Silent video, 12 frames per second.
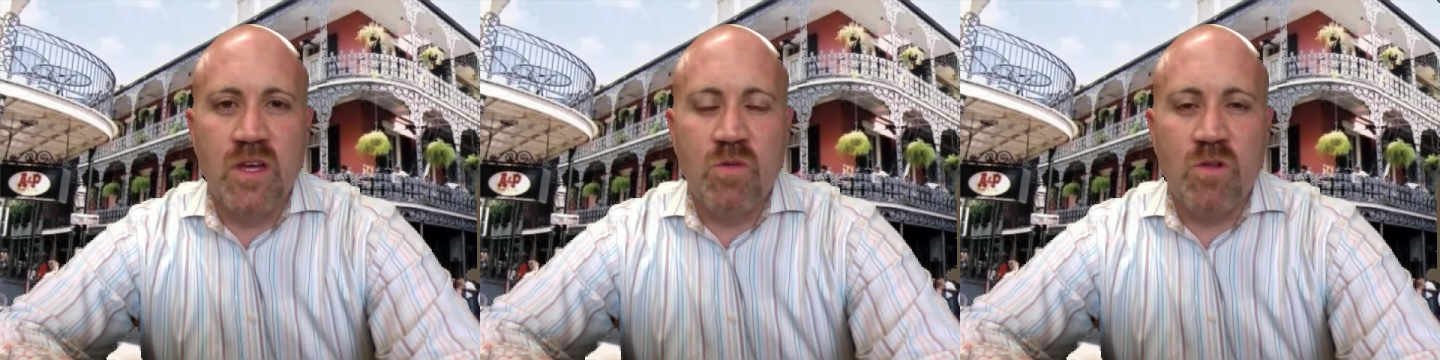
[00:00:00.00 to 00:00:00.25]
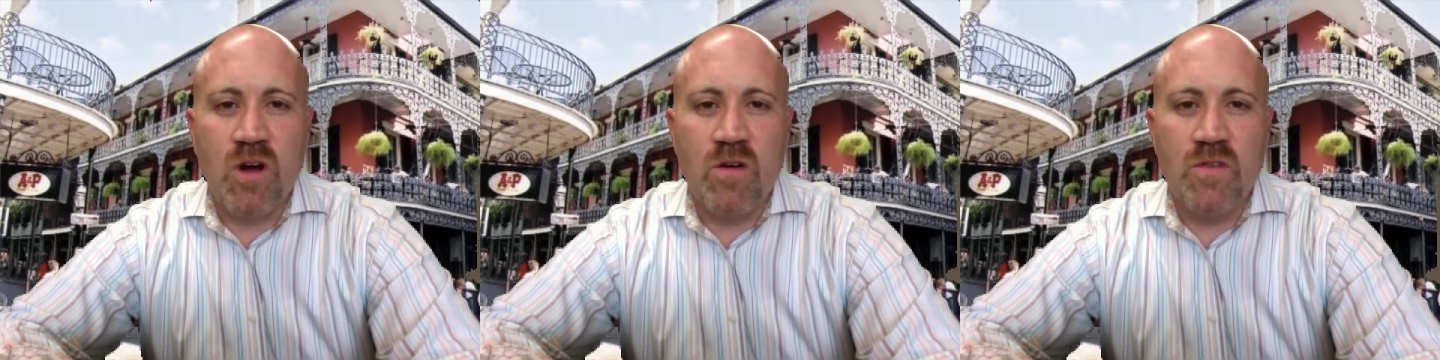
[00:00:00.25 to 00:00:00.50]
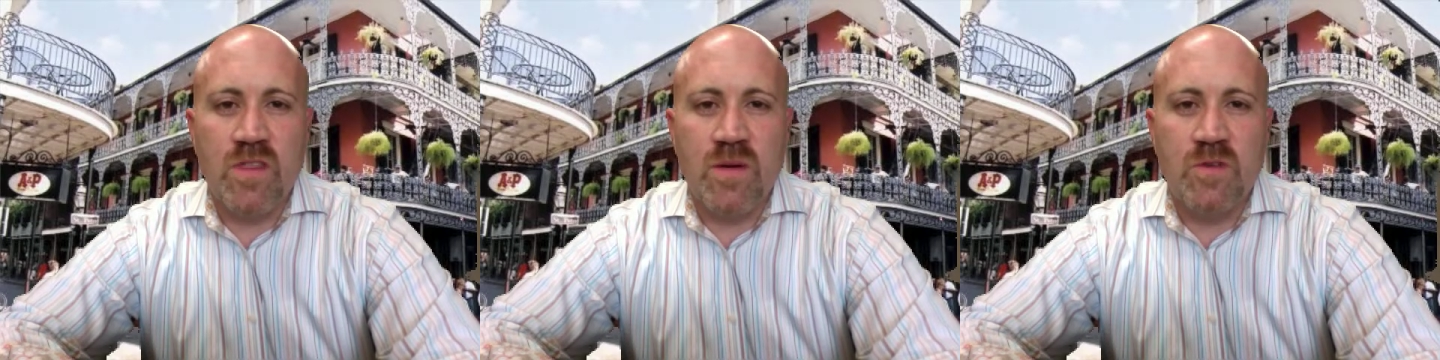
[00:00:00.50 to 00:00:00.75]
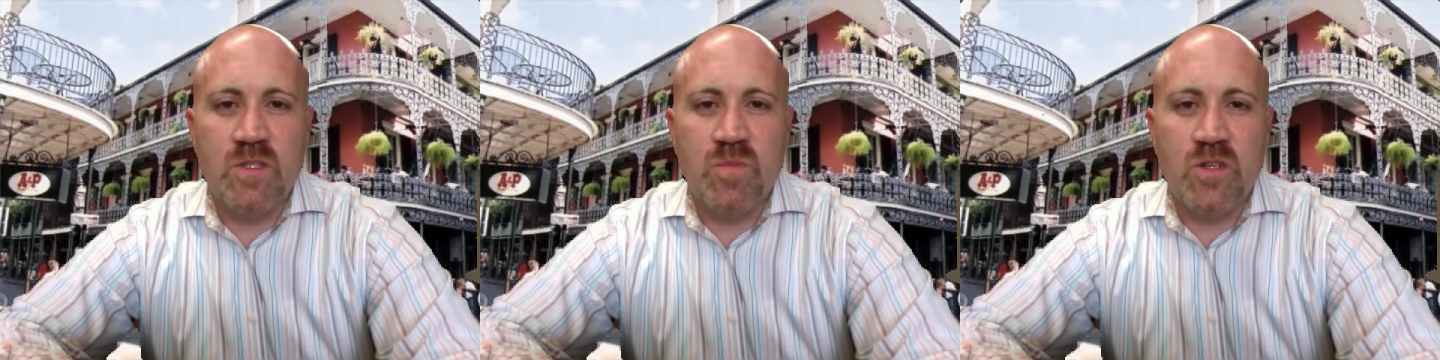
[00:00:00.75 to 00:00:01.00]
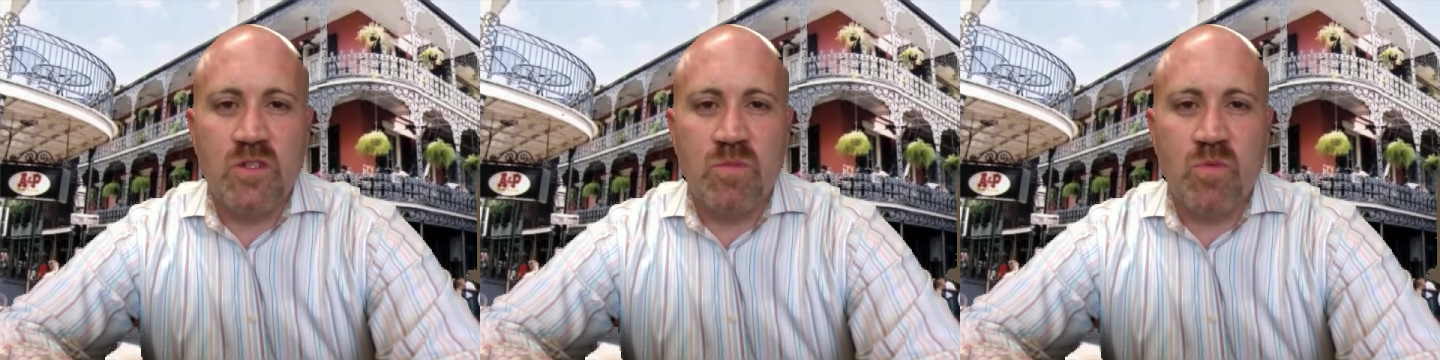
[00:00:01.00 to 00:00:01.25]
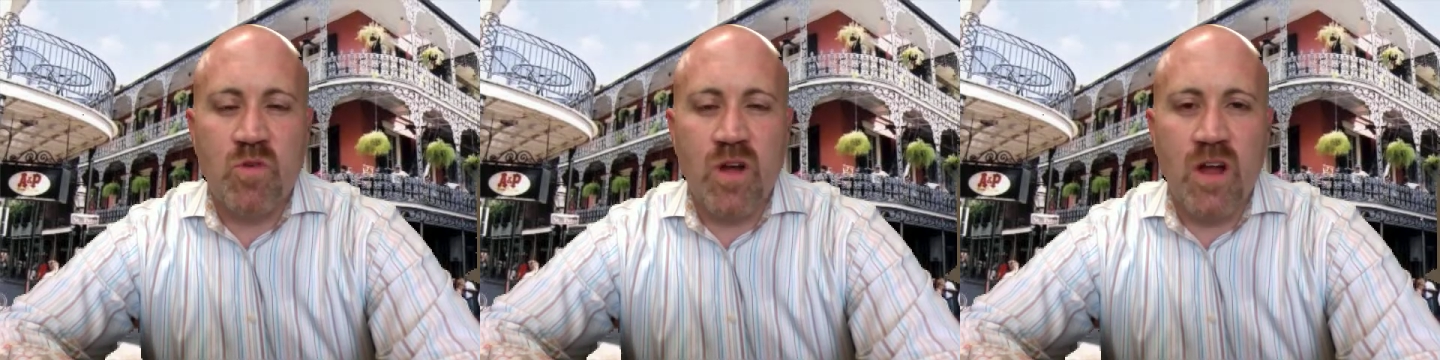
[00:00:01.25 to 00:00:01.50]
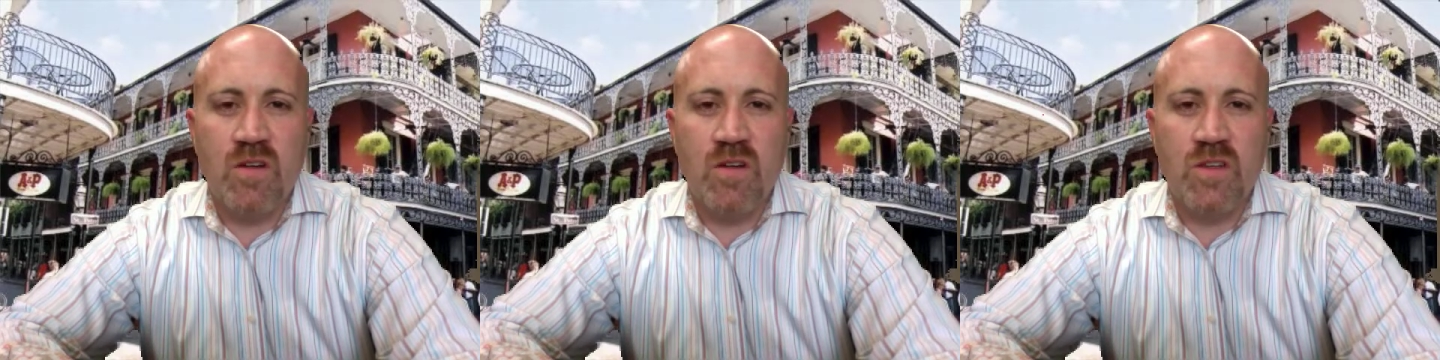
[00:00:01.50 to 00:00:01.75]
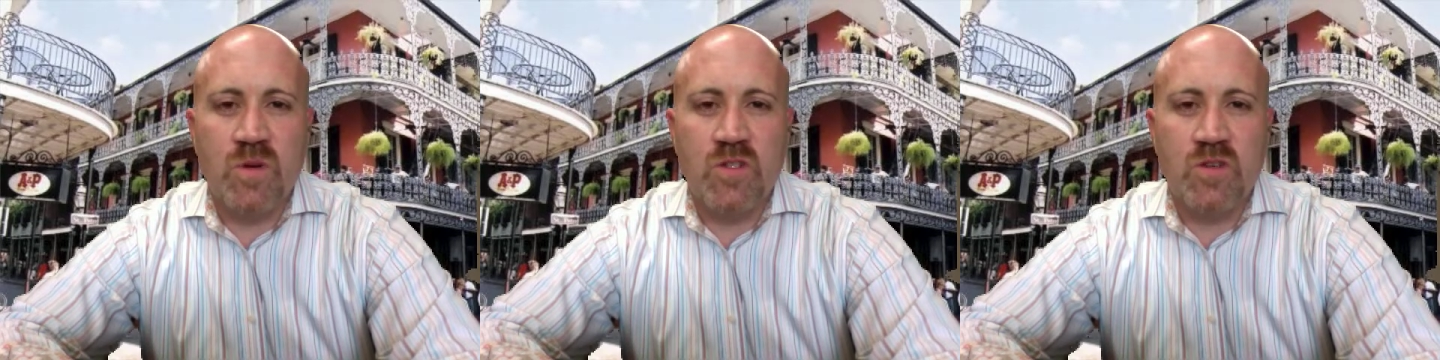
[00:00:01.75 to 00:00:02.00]
we'll offer them a special prayer and
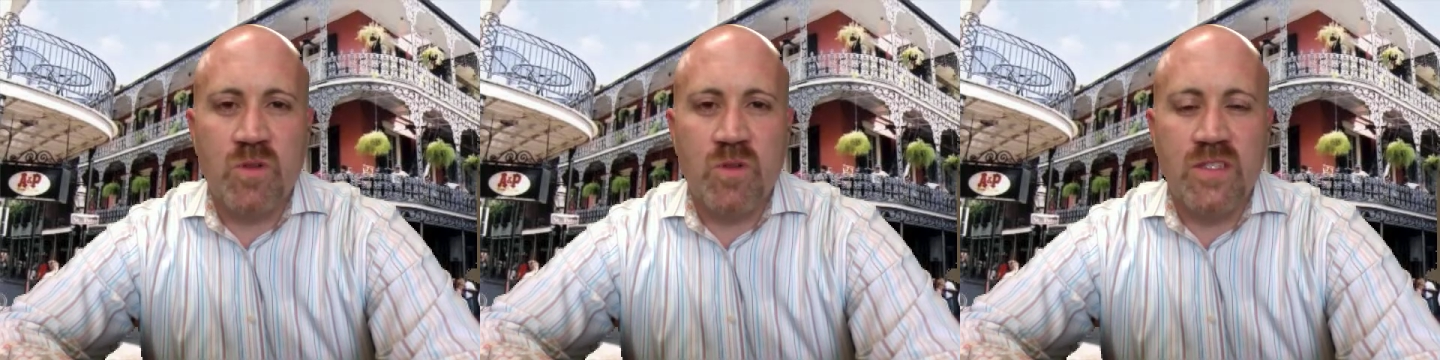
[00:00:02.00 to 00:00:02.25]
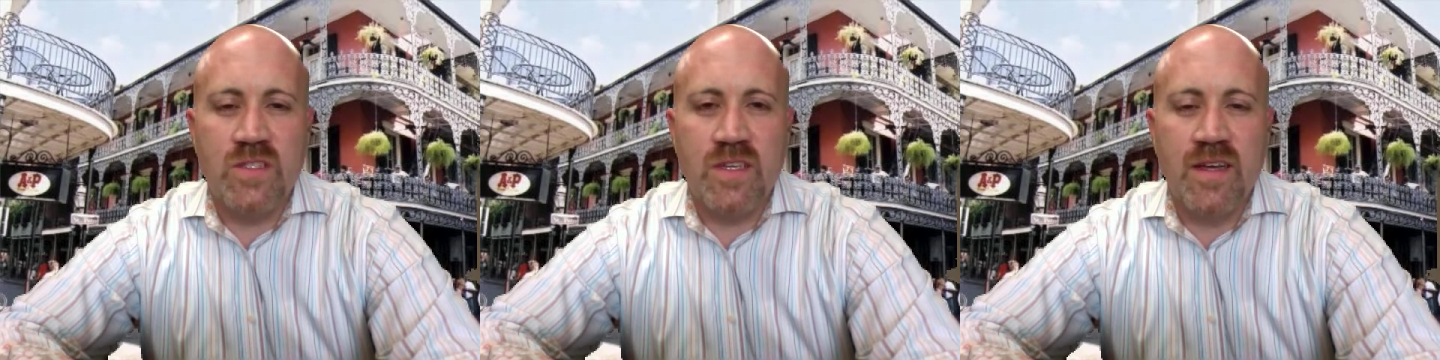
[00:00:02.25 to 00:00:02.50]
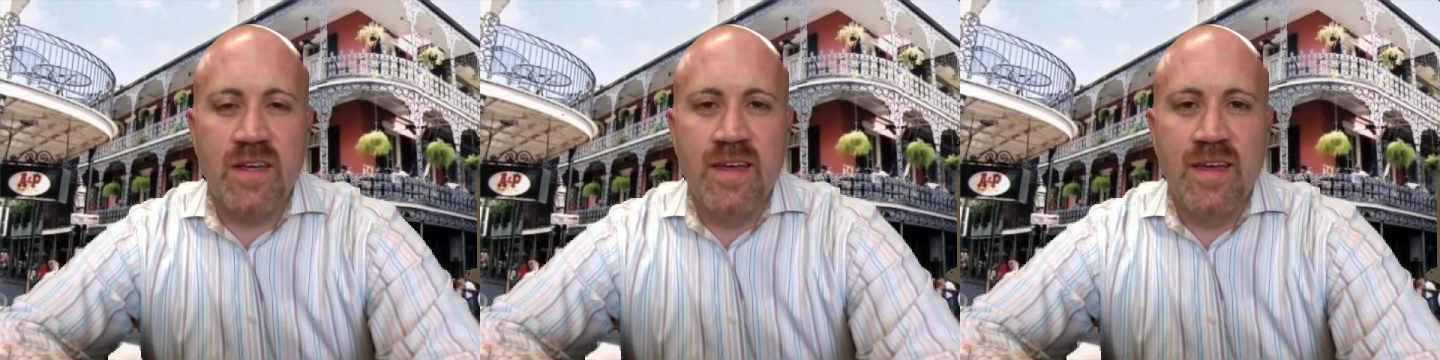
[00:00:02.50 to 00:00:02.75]
a special blessing.